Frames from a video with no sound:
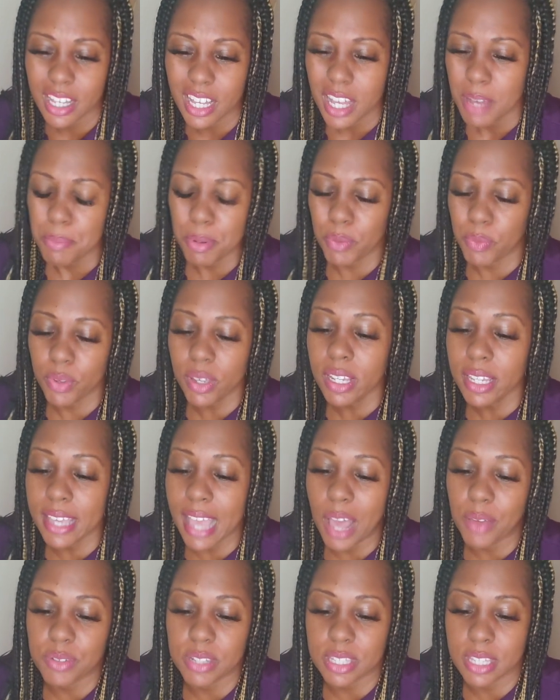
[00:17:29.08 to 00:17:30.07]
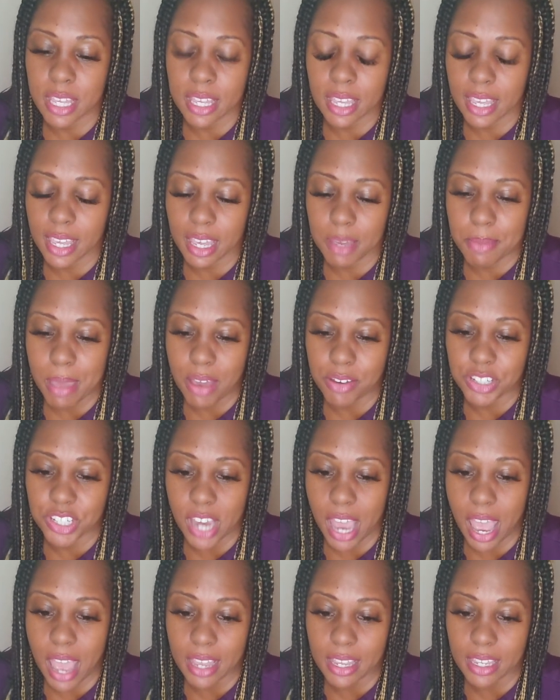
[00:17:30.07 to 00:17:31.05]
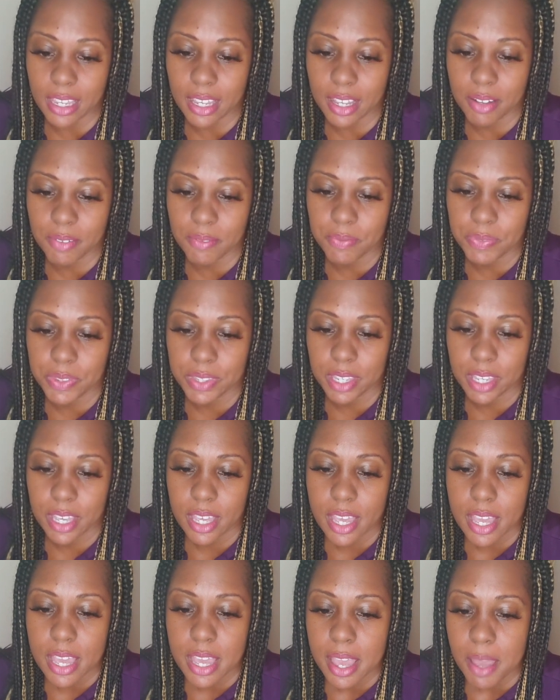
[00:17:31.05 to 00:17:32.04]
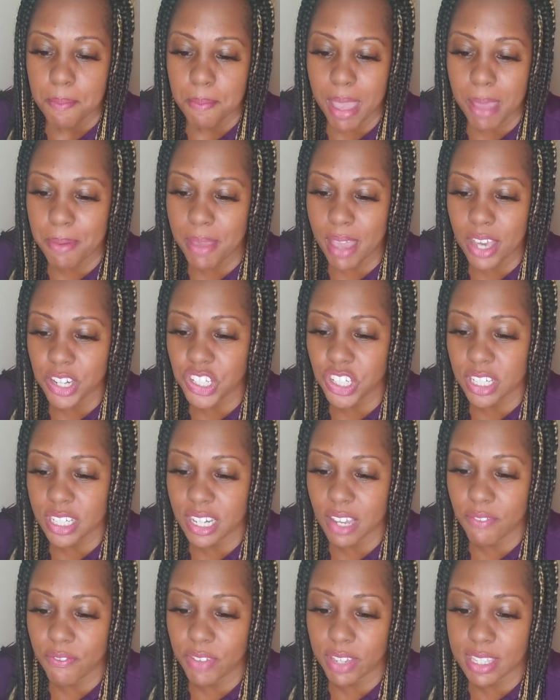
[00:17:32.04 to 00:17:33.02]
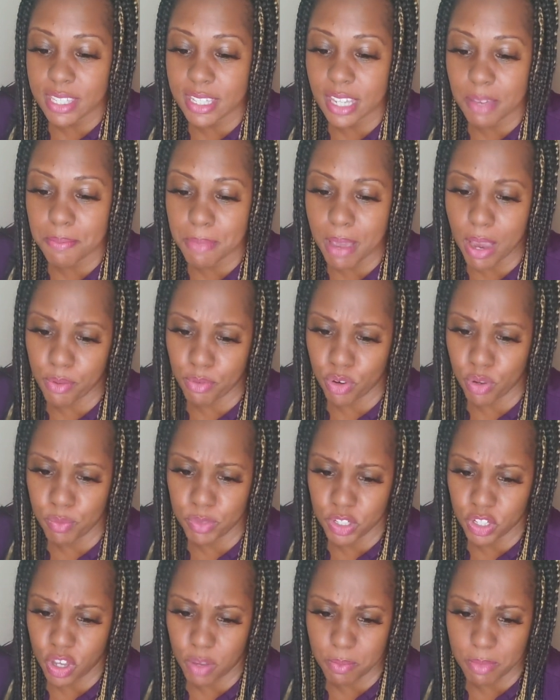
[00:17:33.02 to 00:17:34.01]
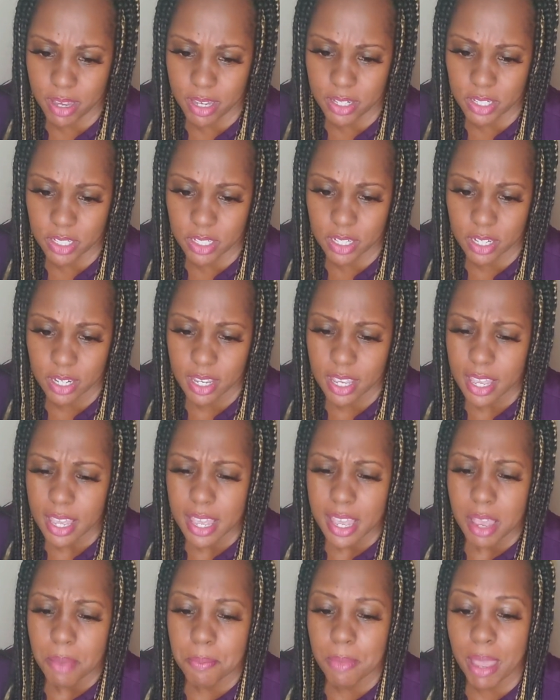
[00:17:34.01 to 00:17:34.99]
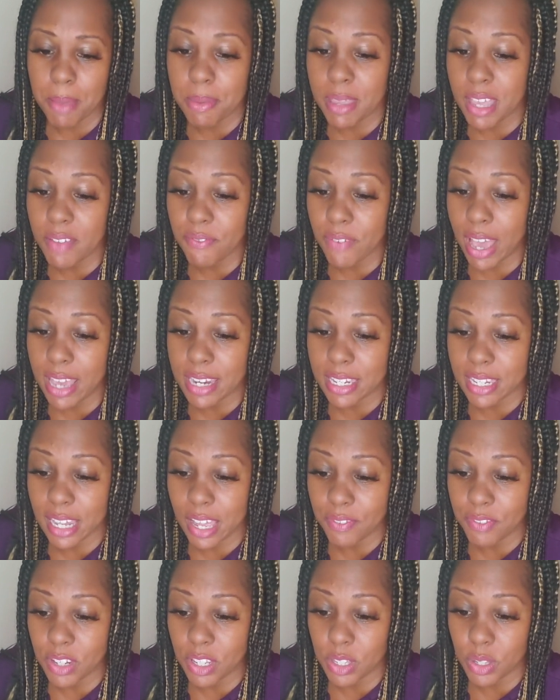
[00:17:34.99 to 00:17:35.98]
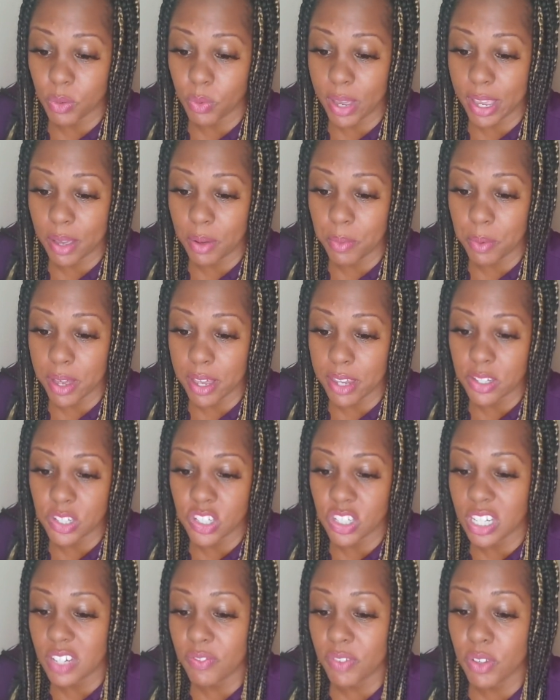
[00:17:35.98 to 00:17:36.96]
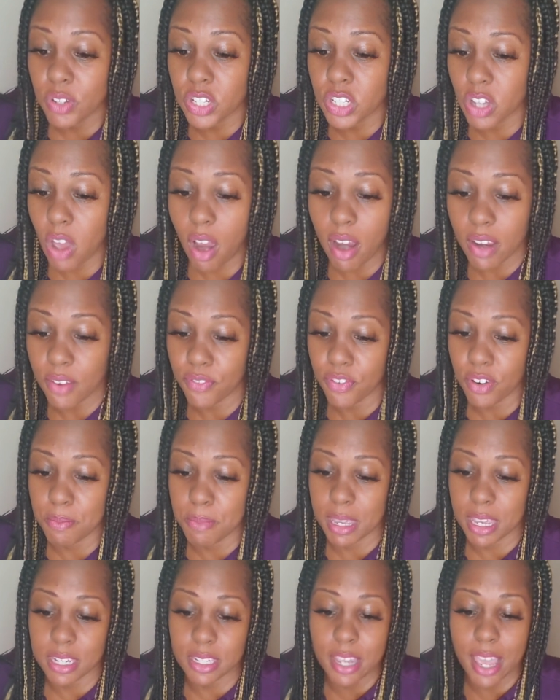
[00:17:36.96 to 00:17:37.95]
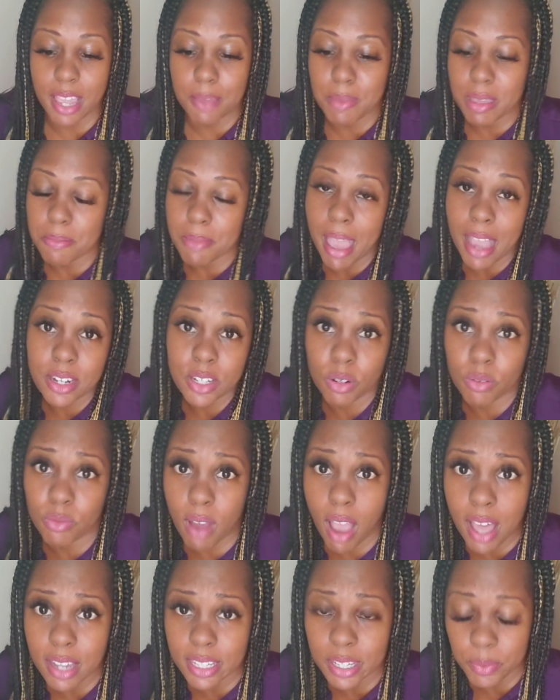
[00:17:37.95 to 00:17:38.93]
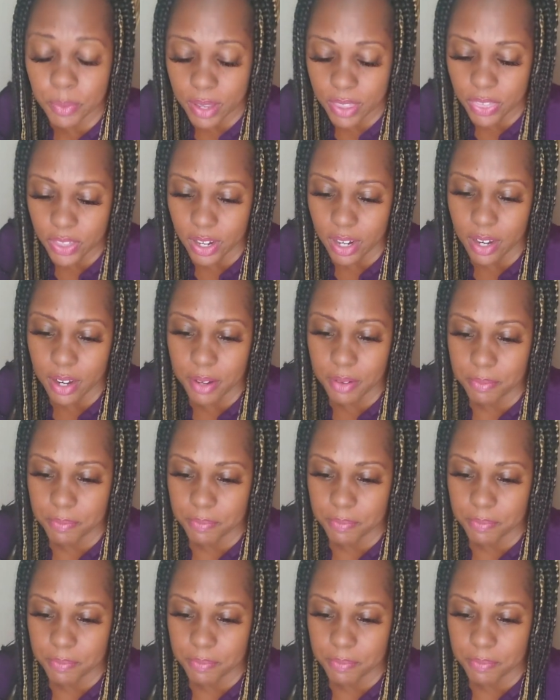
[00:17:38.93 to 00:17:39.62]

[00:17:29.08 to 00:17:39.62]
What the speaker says: But really, I was thinking about Jackie. Maybe I shouldn't have fixed up my room so much. Maybe if I'd left it the way it was, she'd feel sorry for me and take me back to Raleigh with her.